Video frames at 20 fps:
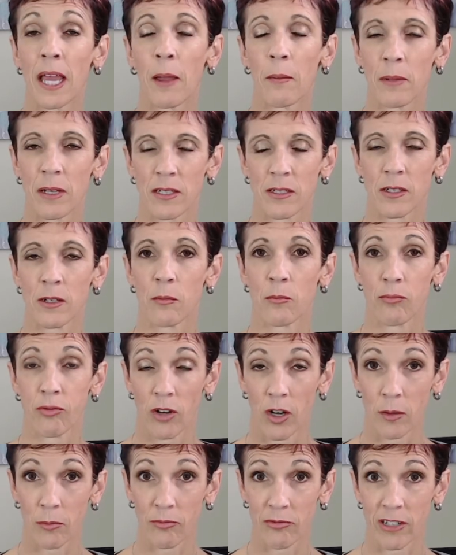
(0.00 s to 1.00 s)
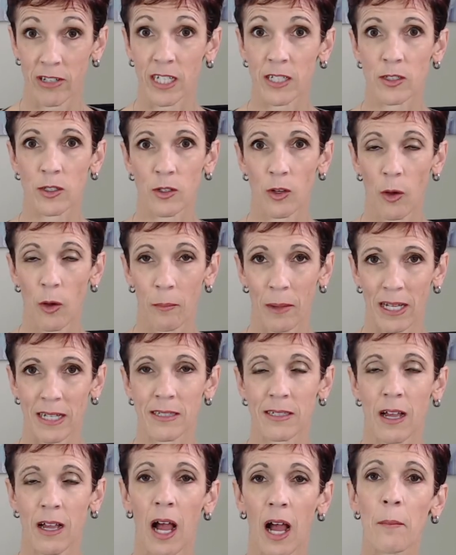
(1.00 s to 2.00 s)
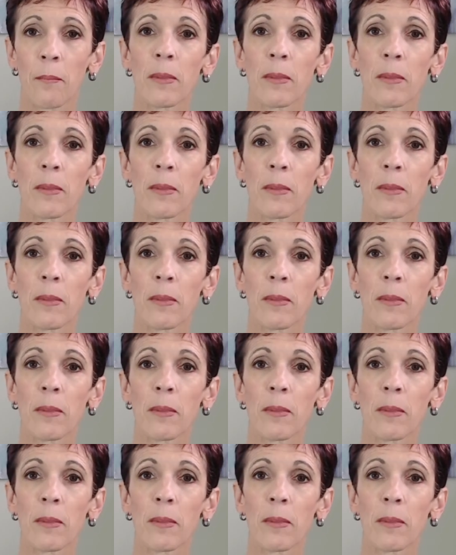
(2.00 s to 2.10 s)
it is an appropriate bedtime.